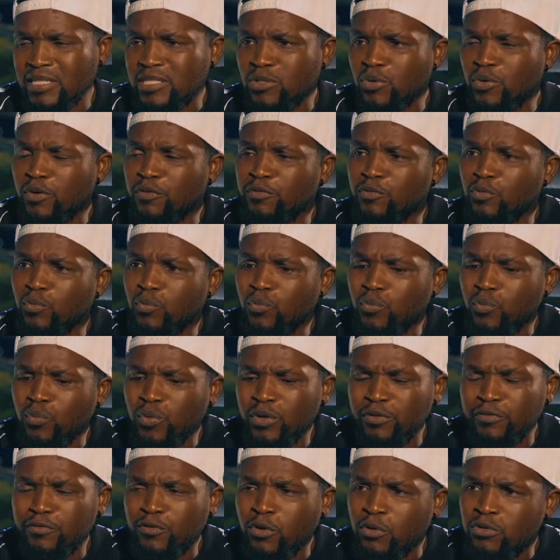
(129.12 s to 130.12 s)
Mercy,
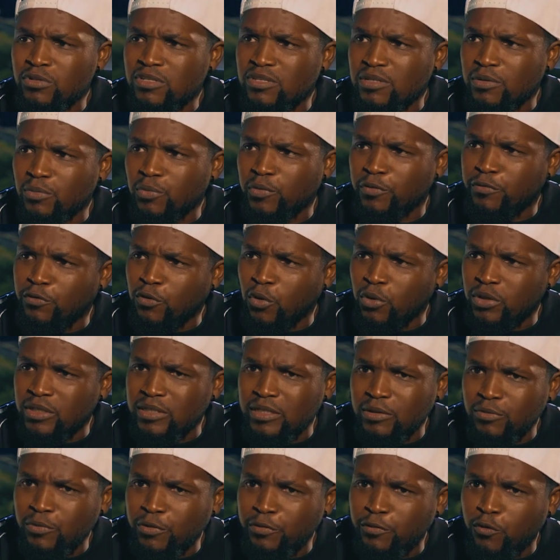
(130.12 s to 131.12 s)
we've gone
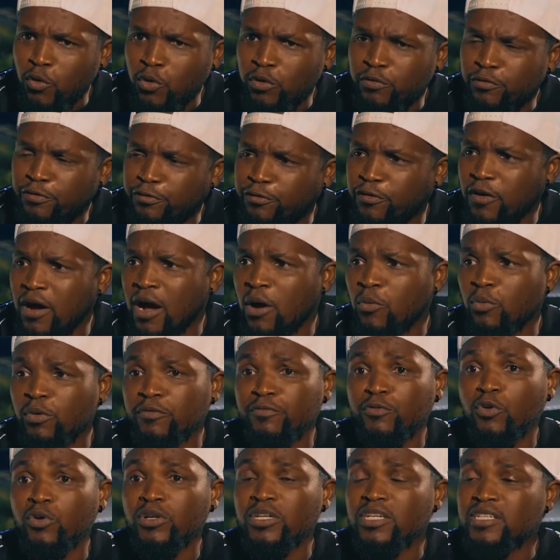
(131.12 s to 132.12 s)
far.
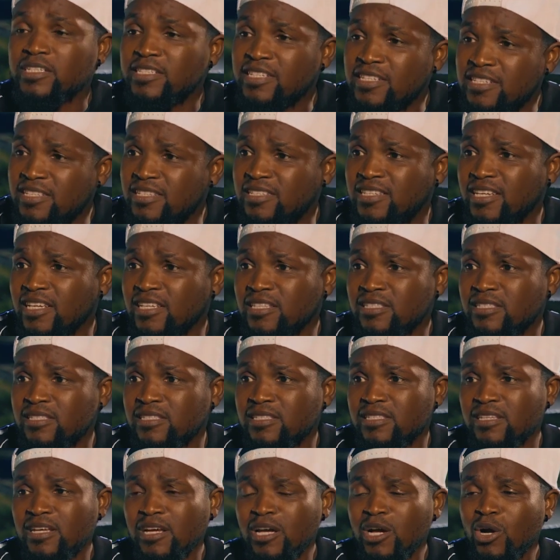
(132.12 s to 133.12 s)
We've gone a
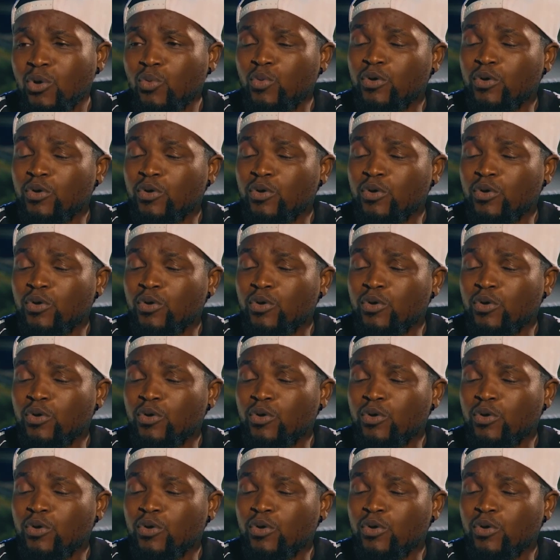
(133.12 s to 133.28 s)
distance.